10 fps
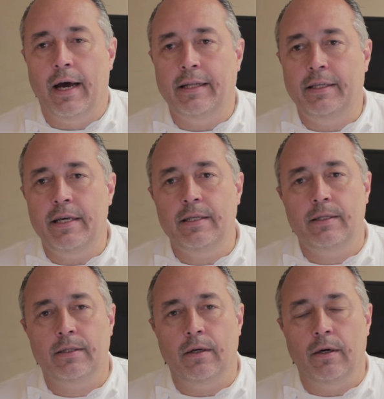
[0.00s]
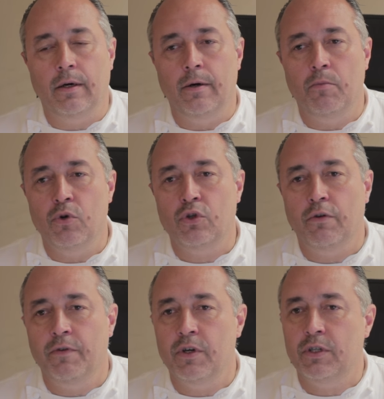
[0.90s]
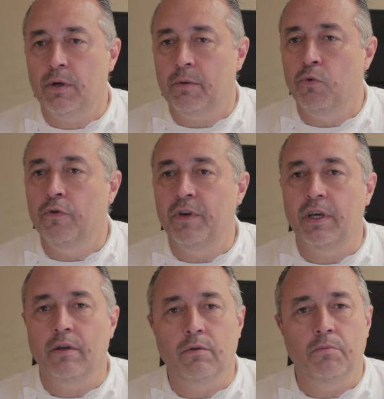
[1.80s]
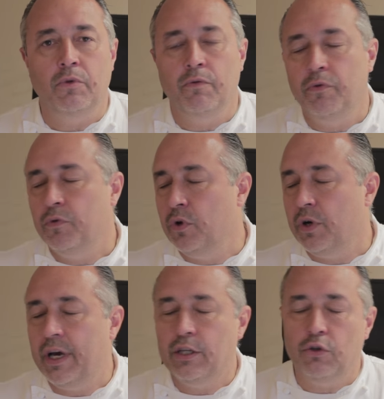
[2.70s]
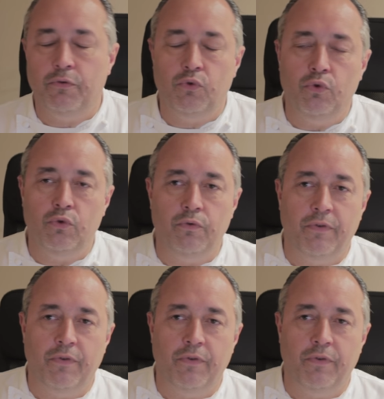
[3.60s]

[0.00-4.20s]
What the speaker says: I think most of us are moving within a range of 2 to